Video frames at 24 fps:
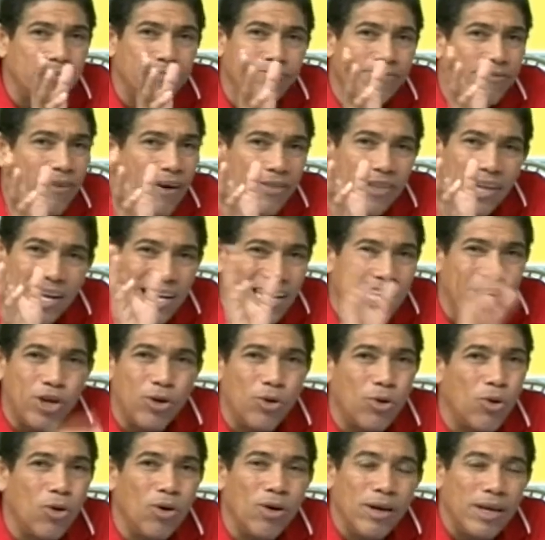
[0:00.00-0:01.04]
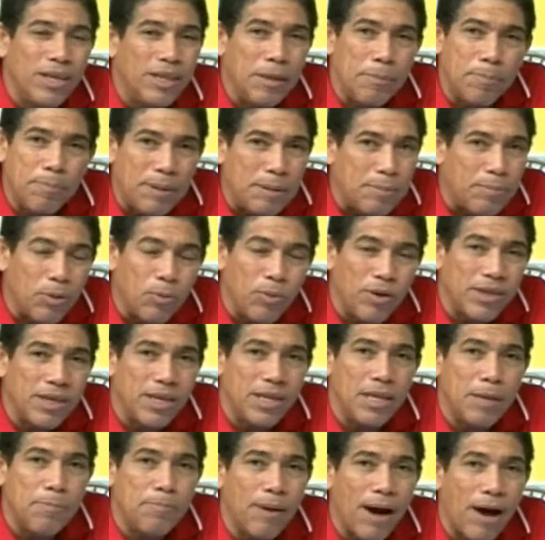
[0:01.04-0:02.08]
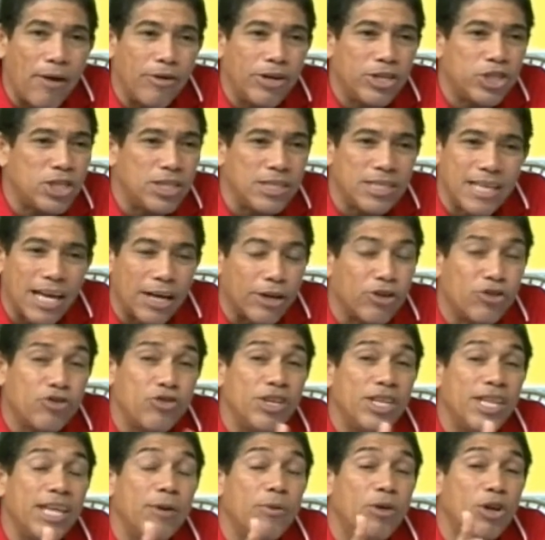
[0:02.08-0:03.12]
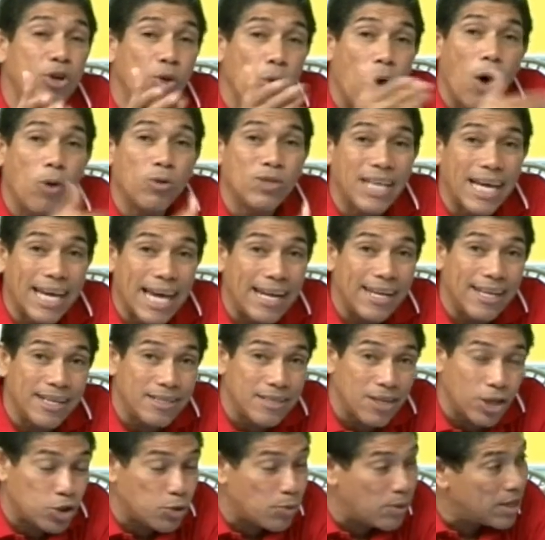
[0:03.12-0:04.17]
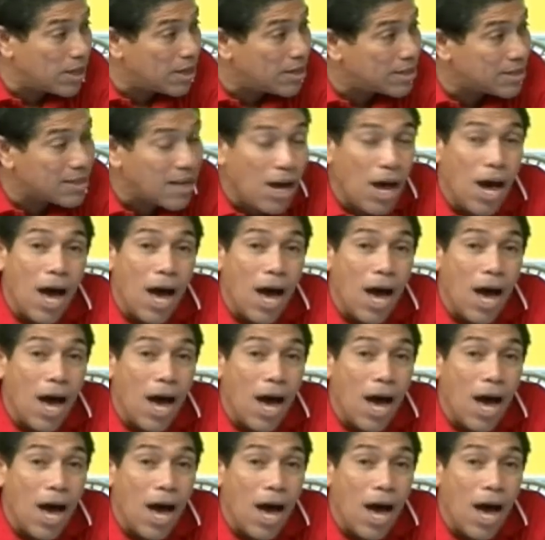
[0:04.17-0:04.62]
Father Leo, the people within the parish, the secretary, they will know how to get in touch with us.